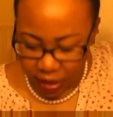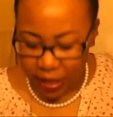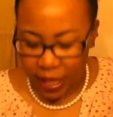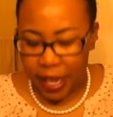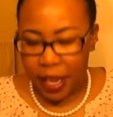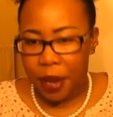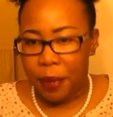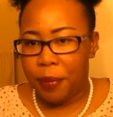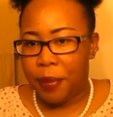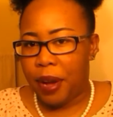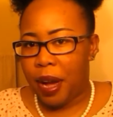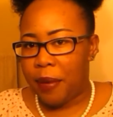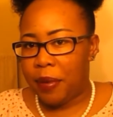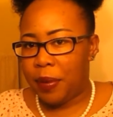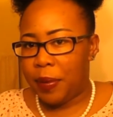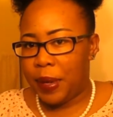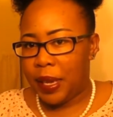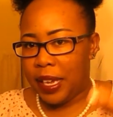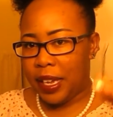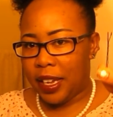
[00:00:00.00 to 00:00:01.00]
Take a
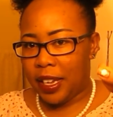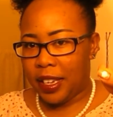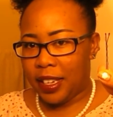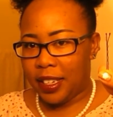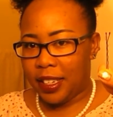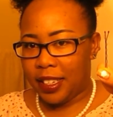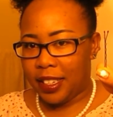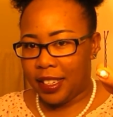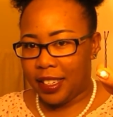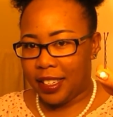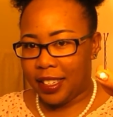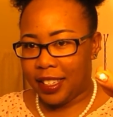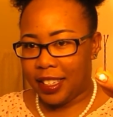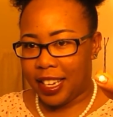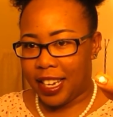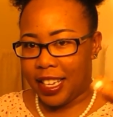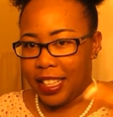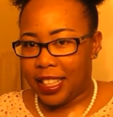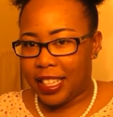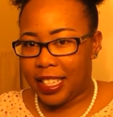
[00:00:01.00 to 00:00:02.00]
bobby pin
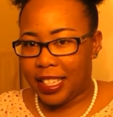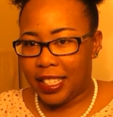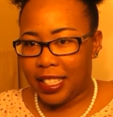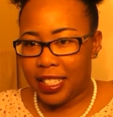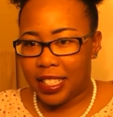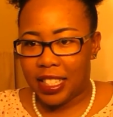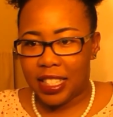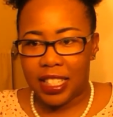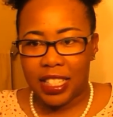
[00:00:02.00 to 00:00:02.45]
like this.